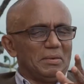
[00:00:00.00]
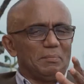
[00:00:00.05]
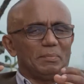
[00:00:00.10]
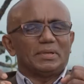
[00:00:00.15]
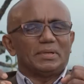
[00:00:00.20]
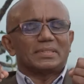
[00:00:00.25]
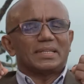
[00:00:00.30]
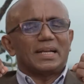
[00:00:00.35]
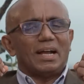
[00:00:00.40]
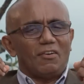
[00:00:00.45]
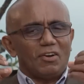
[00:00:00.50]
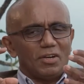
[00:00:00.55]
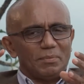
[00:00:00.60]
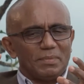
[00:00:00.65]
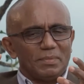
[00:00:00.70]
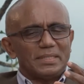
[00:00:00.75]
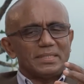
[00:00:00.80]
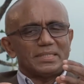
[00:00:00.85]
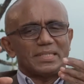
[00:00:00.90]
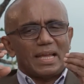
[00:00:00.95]
because the
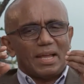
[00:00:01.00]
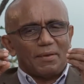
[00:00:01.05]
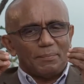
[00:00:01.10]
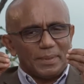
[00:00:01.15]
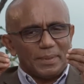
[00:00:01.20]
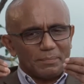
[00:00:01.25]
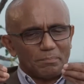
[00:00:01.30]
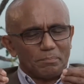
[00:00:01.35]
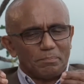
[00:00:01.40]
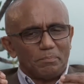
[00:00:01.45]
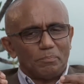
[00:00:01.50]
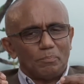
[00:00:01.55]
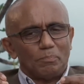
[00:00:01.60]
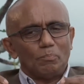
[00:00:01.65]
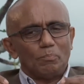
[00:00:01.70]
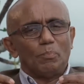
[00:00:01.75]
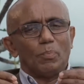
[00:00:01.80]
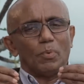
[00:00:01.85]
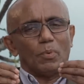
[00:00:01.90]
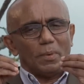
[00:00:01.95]
governments have been
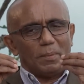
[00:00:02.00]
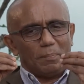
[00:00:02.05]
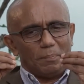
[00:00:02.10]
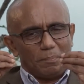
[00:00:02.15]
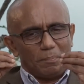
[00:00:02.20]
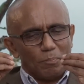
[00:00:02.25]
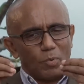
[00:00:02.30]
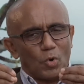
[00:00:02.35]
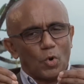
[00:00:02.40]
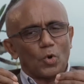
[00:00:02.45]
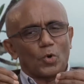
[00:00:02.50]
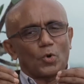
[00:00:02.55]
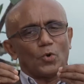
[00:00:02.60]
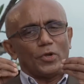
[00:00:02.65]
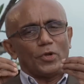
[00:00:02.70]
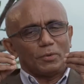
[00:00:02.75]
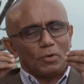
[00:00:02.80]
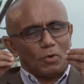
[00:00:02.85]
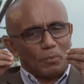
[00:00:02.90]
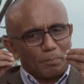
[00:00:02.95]

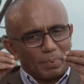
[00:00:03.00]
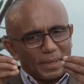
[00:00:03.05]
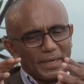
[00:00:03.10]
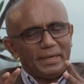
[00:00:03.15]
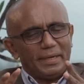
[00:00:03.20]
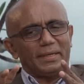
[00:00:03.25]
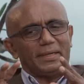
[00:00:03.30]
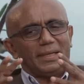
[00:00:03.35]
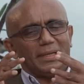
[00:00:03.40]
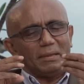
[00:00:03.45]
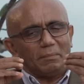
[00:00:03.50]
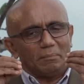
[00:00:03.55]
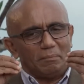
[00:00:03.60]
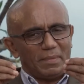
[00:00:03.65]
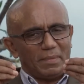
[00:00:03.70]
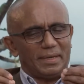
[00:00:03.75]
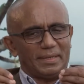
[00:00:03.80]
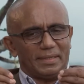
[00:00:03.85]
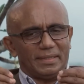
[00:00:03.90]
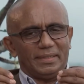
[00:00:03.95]
borrowing or printing
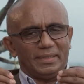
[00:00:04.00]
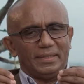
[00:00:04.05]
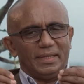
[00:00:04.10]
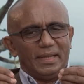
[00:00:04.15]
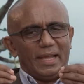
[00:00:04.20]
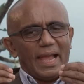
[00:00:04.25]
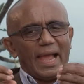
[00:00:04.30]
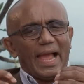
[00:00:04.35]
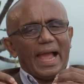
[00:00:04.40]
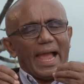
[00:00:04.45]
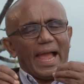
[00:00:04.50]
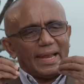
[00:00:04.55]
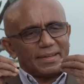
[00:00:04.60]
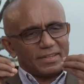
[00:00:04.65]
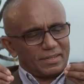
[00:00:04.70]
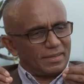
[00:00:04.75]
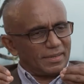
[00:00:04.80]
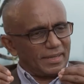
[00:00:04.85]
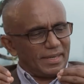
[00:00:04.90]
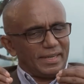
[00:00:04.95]
money
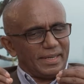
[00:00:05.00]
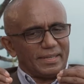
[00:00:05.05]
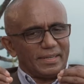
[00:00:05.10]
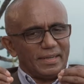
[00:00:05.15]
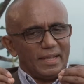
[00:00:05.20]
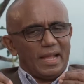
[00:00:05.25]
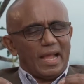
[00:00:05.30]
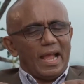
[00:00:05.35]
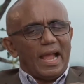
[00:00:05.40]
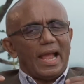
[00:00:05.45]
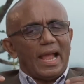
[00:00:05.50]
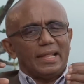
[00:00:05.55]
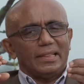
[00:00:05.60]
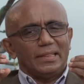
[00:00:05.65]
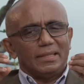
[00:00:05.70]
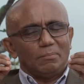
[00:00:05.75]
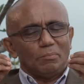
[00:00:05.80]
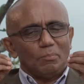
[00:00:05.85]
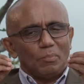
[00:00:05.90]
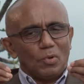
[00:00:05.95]
at a rate, and
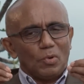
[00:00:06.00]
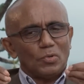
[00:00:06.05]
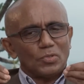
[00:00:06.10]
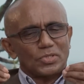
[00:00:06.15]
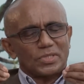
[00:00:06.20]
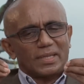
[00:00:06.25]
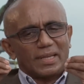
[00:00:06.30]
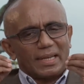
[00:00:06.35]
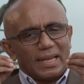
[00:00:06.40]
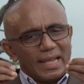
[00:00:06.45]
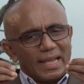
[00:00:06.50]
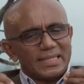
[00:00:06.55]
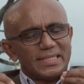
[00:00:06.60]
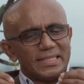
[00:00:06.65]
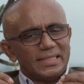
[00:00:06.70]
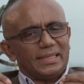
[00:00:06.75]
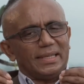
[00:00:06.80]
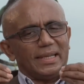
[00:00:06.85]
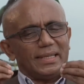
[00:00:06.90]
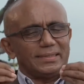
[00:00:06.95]
the most
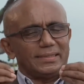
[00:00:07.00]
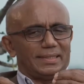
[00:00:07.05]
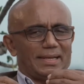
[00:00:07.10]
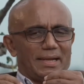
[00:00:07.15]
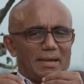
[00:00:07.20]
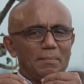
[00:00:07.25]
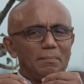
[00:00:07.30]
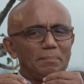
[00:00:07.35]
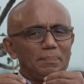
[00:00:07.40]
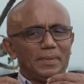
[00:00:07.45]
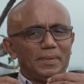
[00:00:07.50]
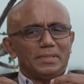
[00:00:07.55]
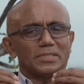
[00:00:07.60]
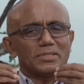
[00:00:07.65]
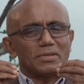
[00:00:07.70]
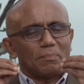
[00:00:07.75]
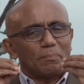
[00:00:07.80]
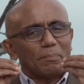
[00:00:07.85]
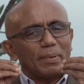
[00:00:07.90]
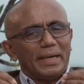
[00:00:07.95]
classic
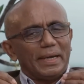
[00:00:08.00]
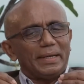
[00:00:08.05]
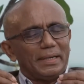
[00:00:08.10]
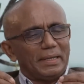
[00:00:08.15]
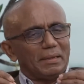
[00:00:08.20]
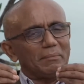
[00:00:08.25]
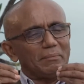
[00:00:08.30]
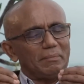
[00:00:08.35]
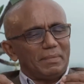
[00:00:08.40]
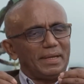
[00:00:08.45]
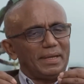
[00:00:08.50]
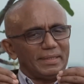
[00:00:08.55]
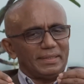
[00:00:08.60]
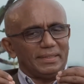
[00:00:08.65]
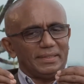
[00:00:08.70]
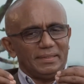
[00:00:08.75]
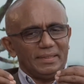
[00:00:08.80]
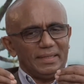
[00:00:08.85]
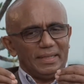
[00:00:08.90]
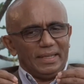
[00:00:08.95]
examples of printing
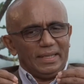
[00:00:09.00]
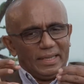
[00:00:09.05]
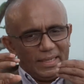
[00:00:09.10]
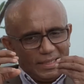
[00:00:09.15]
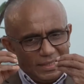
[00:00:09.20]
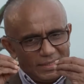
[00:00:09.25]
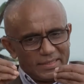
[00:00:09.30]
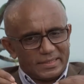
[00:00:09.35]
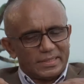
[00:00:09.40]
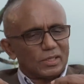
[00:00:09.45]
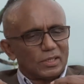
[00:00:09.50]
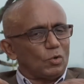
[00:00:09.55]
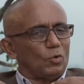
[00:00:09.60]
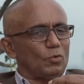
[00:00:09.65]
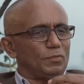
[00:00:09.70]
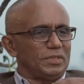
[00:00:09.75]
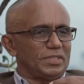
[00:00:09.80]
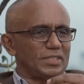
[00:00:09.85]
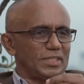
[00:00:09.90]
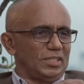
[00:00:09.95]
money is the
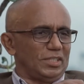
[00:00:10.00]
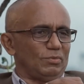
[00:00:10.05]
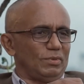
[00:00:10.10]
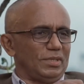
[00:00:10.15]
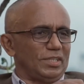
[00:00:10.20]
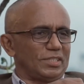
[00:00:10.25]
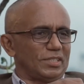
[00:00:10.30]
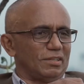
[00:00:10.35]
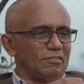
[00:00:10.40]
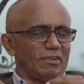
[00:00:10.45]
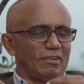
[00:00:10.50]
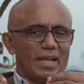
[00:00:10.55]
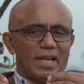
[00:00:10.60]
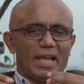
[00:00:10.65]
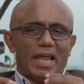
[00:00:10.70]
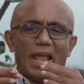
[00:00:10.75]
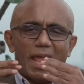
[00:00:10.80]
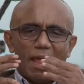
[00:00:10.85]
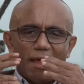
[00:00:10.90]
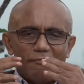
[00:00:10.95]
COVID situation, where
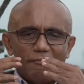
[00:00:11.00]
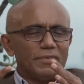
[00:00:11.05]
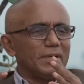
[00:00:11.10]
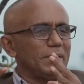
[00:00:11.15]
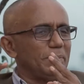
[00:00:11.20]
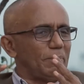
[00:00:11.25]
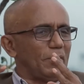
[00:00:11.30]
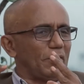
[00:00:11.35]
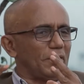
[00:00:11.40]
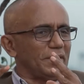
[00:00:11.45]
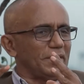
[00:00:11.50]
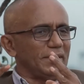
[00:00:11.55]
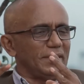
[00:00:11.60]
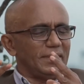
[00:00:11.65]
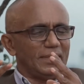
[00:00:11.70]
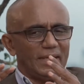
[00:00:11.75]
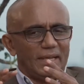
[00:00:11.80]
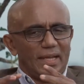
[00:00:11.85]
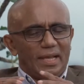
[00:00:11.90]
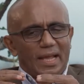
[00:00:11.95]
everybody
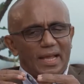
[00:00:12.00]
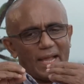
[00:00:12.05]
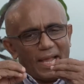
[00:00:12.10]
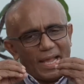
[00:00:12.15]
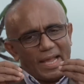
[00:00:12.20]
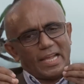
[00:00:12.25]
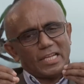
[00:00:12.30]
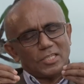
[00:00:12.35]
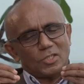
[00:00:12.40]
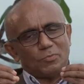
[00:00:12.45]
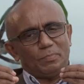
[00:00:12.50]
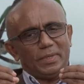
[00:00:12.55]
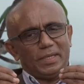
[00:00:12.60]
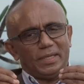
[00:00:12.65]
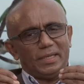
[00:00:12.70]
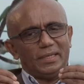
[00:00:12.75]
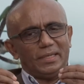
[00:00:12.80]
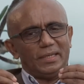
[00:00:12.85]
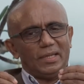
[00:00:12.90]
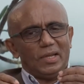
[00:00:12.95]
has
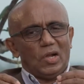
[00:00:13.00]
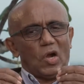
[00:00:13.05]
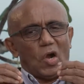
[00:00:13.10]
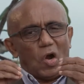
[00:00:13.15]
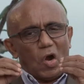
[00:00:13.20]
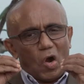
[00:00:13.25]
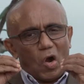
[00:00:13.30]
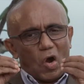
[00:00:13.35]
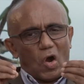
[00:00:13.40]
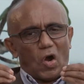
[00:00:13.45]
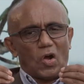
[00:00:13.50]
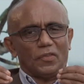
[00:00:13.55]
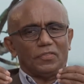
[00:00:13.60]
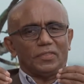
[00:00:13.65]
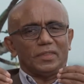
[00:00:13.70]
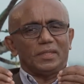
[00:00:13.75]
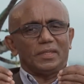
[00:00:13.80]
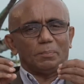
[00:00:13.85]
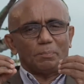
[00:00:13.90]
been on the